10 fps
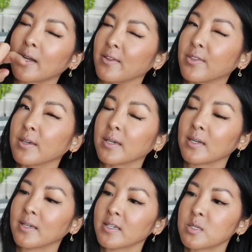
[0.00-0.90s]
I think it
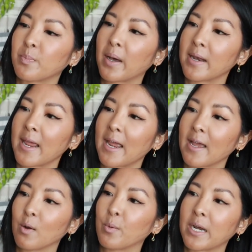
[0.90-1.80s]
is, but
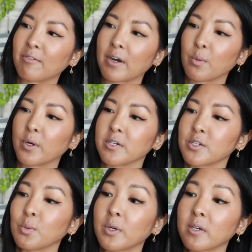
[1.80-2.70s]
whenever I wear it
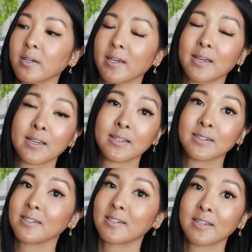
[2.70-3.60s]
to work
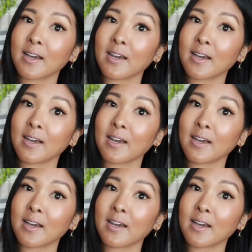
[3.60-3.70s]
and